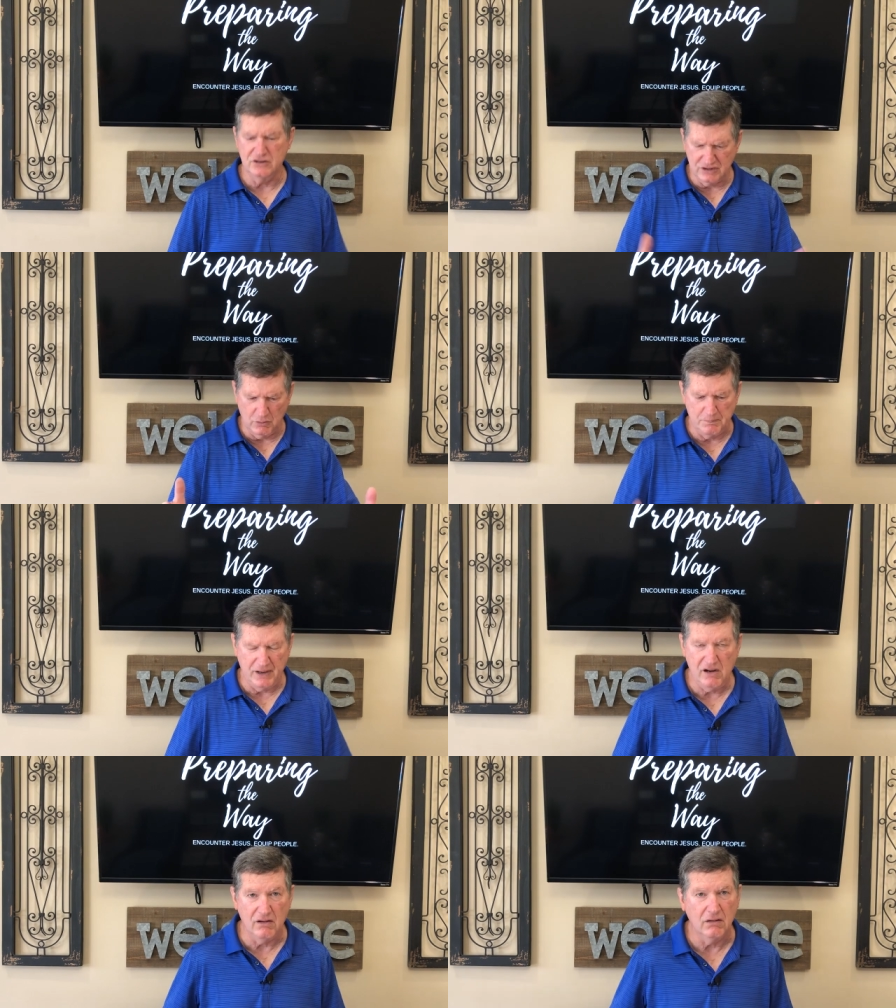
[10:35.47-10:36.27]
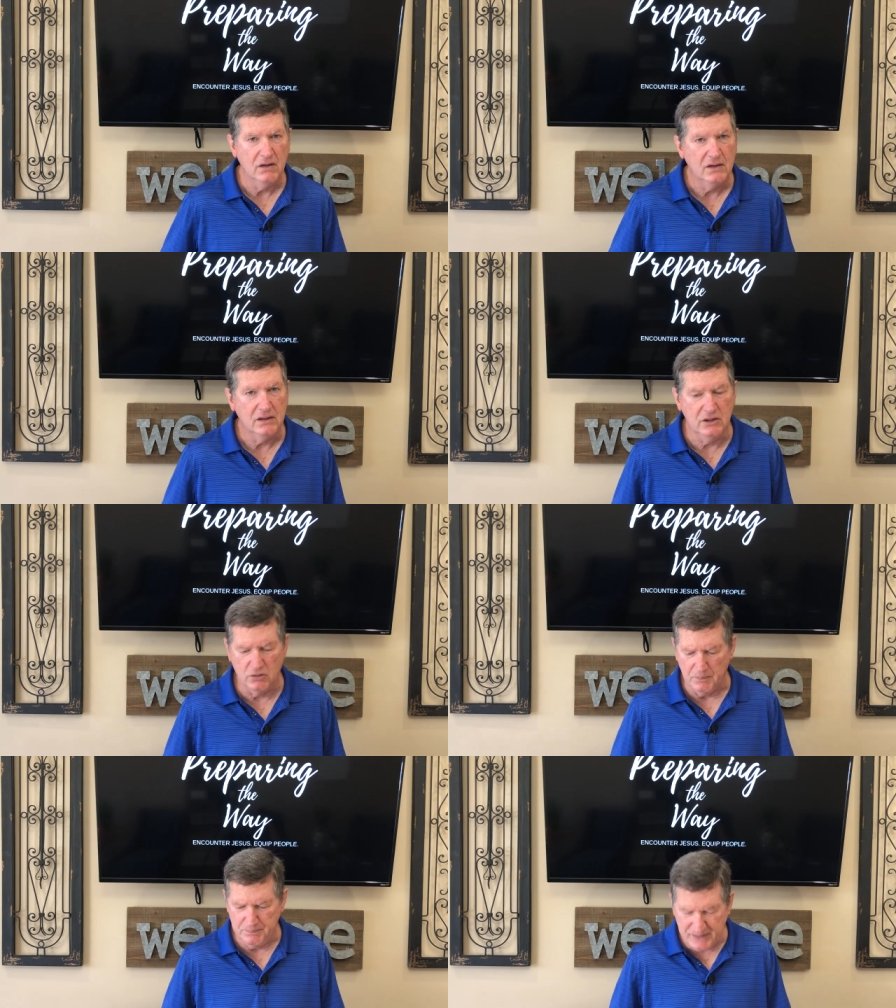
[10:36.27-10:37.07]
You say, Well, Paul, you
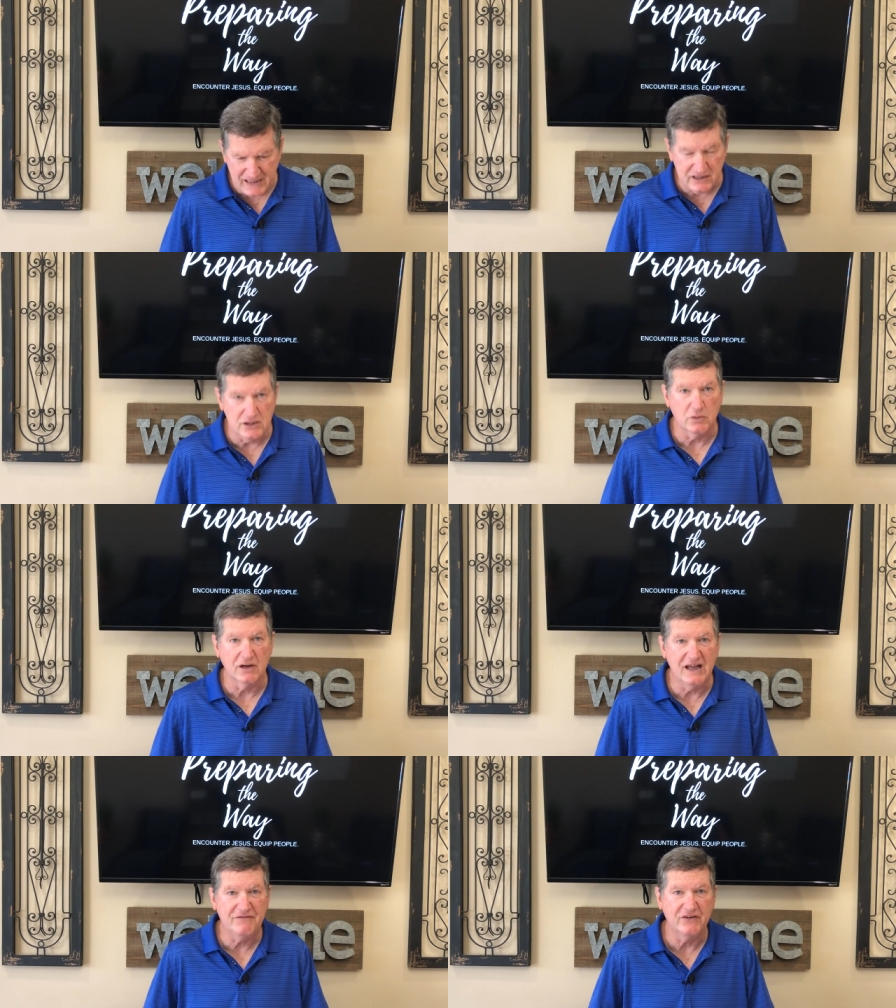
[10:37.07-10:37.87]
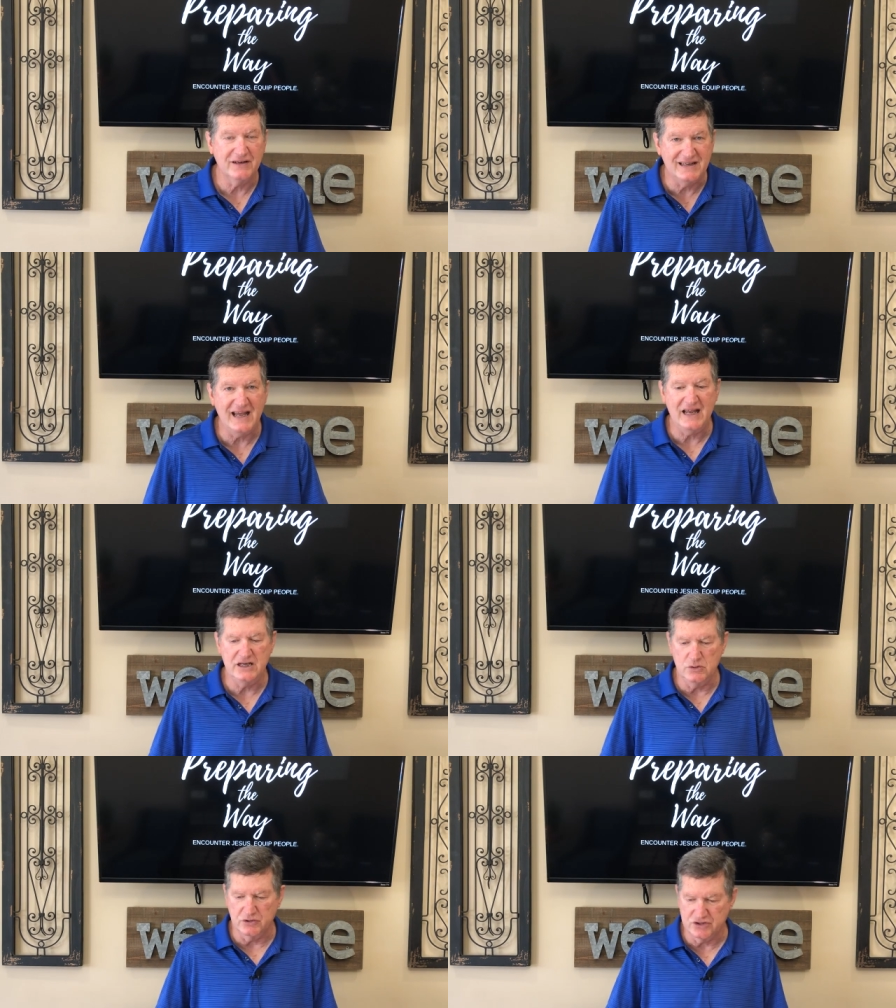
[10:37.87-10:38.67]
were beat, you were left for dead,
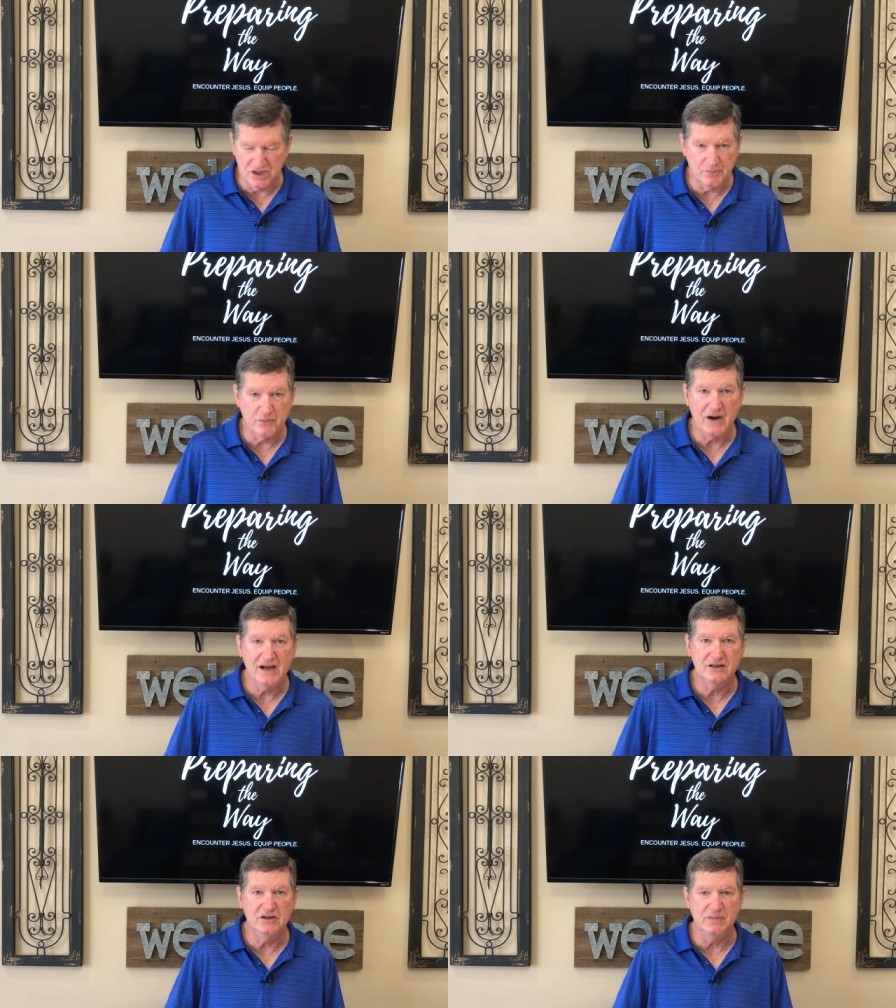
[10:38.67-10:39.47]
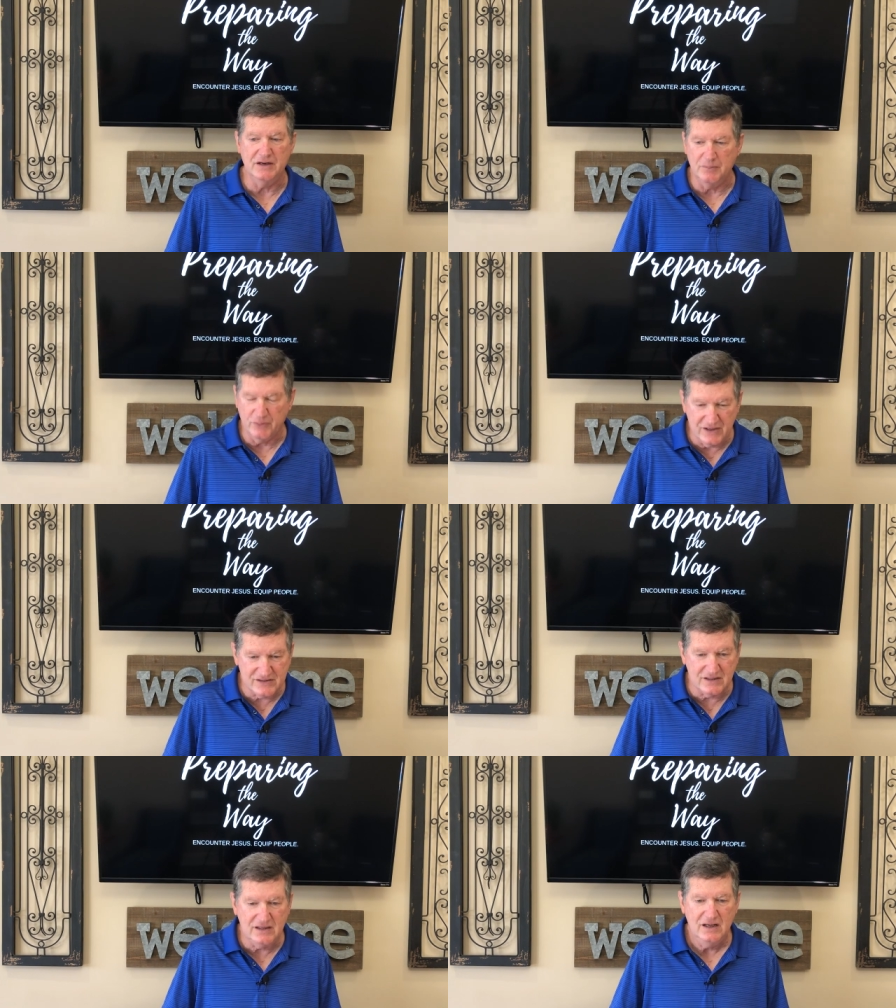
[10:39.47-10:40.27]
you were shipwrecked, you've been in
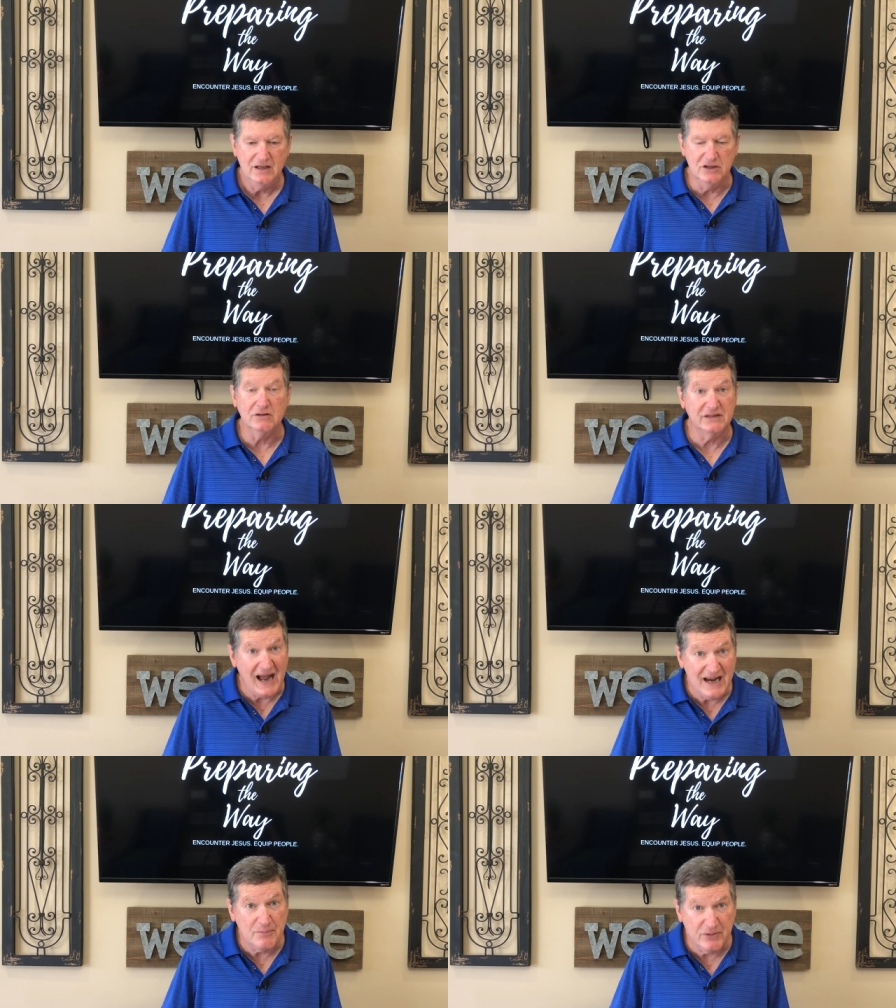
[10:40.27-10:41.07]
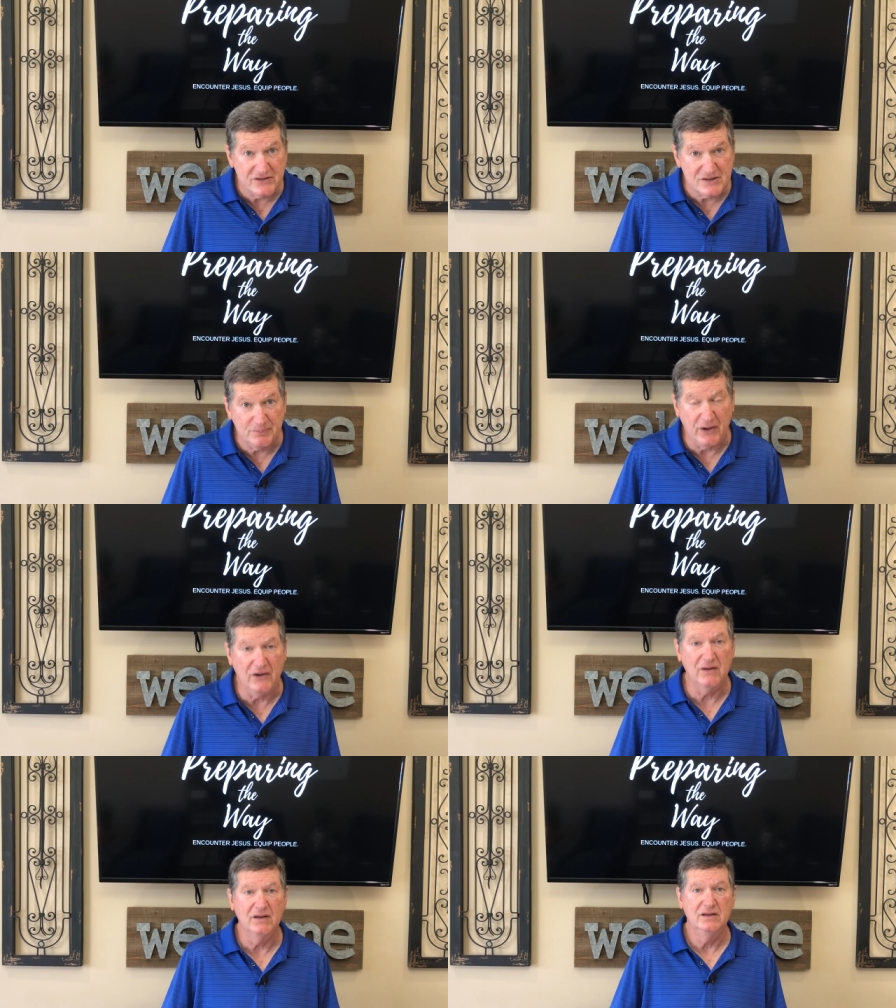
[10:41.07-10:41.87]
prison. You'll die in prison,
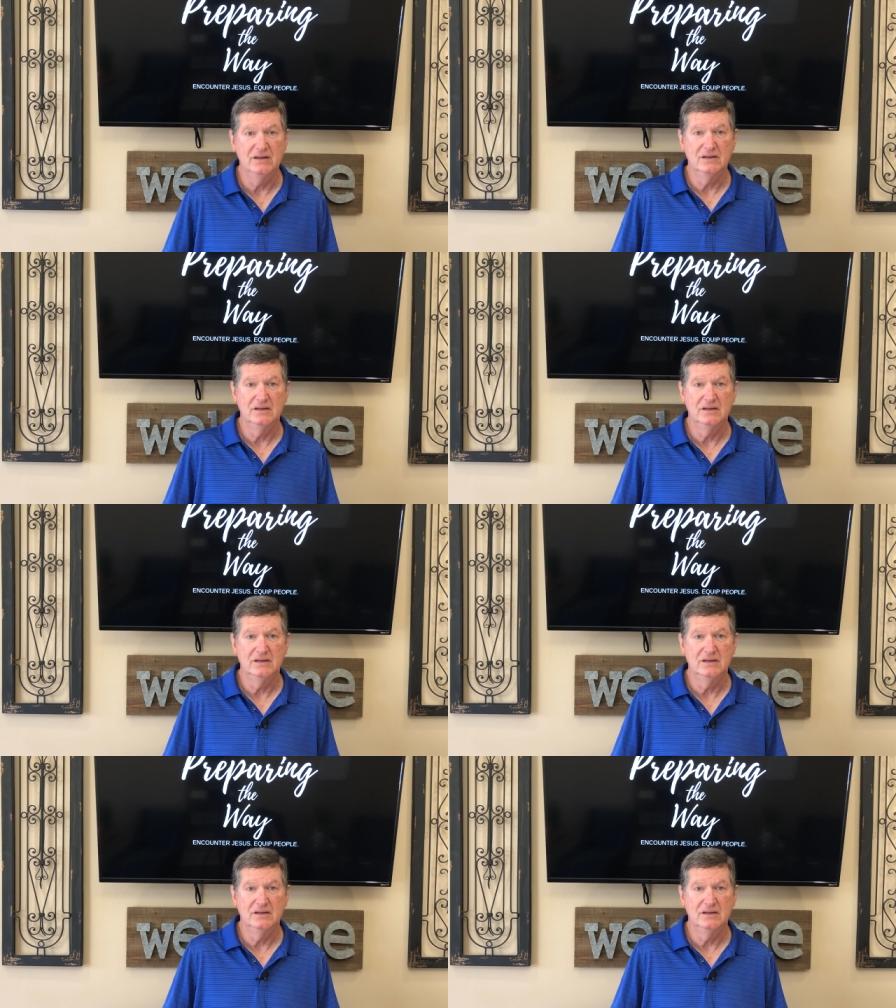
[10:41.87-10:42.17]
Paul.